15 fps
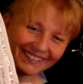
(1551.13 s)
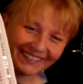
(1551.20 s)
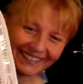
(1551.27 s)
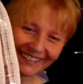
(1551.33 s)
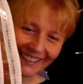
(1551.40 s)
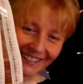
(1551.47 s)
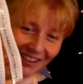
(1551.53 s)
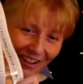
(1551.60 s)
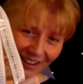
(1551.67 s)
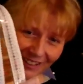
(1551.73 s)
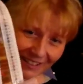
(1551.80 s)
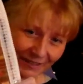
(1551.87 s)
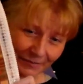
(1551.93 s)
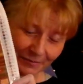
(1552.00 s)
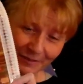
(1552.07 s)
That's
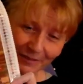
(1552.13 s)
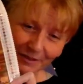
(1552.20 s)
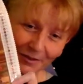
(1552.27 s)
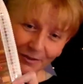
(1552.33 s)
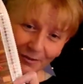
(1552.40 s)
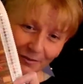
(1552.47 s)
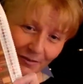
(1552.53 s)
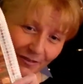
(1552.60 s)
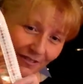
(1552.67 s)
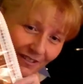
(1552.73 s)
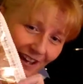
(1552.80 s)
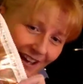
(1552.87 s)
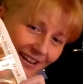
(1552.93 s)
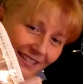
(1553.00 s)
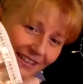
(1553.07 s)
awesome. So
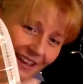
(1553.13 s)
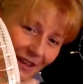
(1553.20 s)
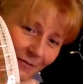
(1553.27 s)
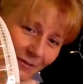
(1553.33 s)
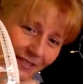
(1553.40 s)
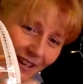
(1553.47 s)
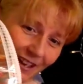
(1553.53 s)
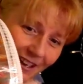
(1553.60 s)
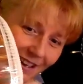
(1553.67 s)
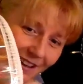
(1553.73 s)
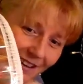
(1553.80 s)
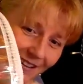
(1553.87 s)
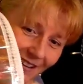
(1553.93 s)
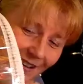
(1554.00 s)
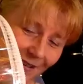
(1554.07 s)
out of the gate with that,
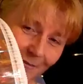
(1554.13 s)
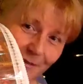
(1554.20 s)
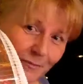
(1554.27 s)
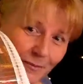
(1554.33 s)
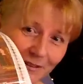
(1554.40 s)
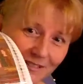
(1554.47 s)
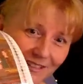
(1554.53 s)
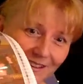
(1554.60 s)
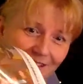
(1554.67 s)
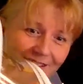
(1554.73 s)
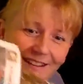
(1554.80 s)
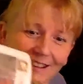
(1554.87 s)
I'm super excited.